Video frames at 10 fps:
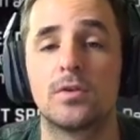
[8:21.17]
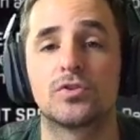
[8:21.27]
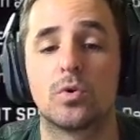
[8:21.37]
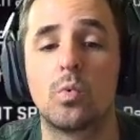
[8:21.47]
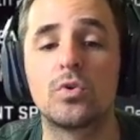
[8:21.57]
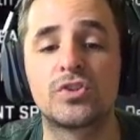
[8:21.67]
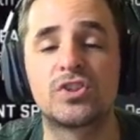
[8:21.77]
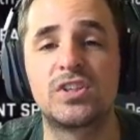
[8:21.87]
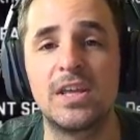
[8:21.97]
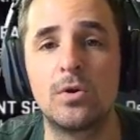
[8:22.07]
So we'll
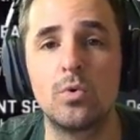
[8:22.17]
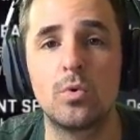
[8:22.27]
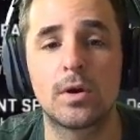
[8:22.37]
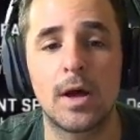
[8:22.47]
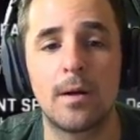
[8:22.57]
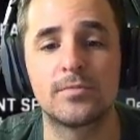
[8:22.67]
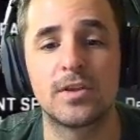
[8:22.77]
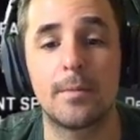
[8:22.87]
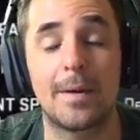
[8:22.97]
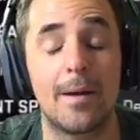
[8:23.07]
see who comes
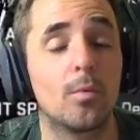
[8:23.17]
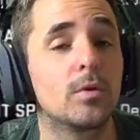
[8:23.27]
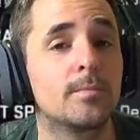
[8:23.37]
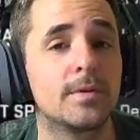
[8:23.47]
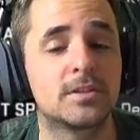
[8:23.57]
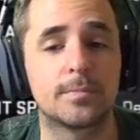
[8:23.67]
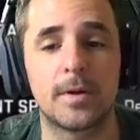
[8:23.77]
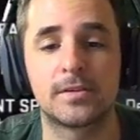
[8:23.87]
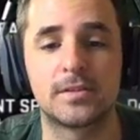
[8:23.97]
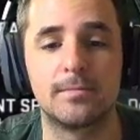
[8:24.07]
up. I wouldn't be
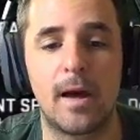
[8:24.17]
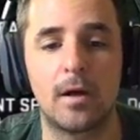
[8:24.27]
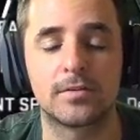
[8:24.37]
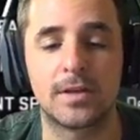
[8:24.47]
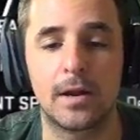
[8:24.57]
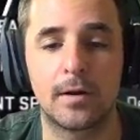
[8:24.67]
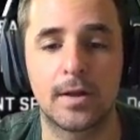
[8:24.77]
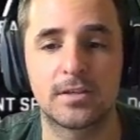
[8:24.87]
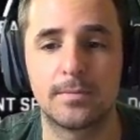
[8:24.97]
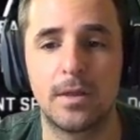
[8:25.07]
surprised to see Myles Garrett
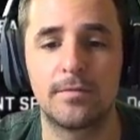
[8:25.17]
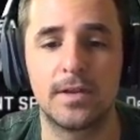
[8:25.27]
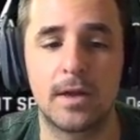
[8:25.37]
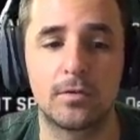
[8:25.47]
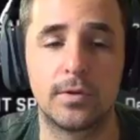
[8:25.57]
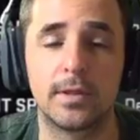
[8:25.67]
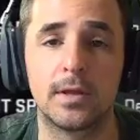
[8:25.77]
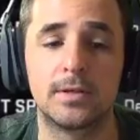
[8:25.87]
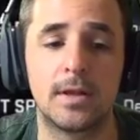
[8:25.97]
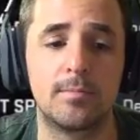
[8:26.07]
get some love. He had a really
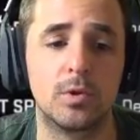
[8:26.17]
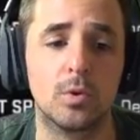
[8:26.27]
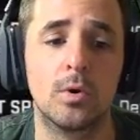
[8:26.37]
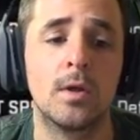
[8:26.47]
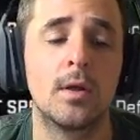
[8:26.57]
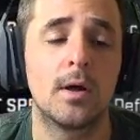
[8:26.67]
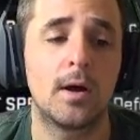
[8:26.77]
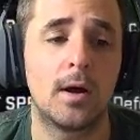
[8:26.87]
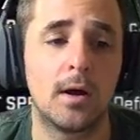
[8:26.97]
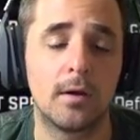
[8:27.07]
good debut
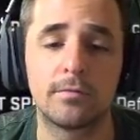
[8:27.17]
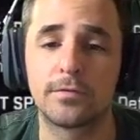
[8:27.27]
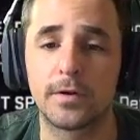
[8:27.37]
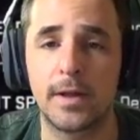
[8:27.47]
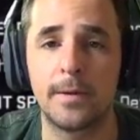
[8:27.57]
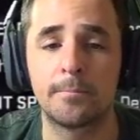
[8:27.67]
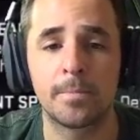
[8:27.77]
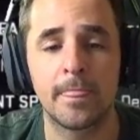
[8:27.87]
uh, for him.